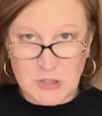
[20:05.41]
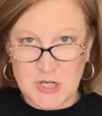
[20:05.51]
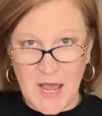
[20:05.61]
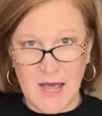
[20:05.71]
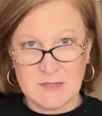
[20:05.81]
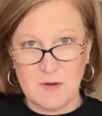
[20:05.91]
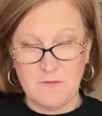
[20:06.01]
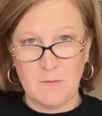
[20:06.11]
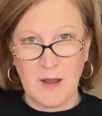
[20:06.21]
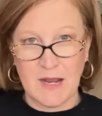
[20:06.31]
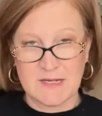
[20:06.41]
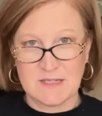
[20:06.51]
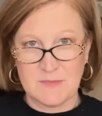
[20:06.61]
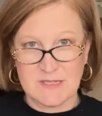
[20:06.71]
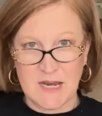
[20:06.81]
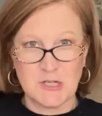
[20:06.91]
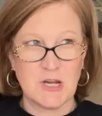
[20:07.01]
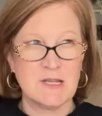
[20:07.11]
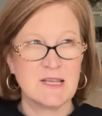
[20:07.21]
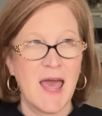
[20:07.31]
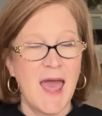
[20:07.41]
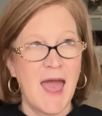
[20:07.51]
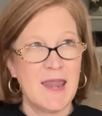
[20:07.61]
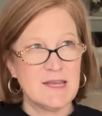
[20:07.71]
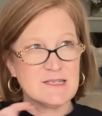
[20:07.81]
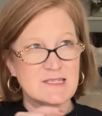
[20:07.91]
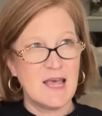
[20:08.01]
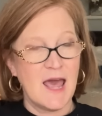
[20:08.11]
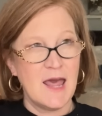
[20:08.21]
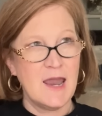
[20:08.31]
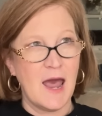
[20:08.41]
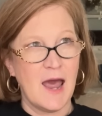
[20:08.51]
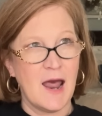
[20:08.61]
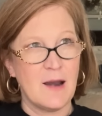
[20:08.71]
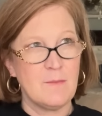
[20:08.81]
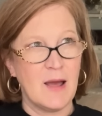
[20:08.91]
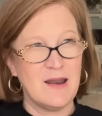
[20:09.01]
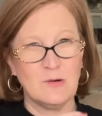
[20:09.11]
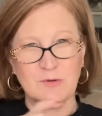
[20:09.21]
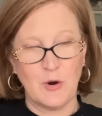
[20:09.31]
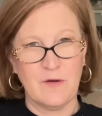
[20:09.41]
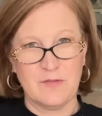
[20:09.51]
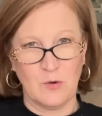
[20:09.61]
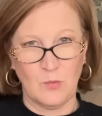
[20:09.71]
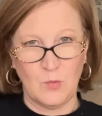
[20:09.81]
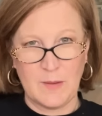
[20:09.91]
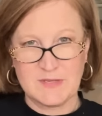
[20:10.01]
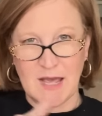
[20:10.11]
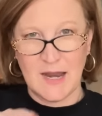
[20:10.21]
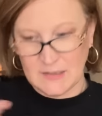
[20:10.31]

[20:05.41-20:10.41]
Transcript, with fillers: She asked me for my customizations, and it said, um, I don't know if the website had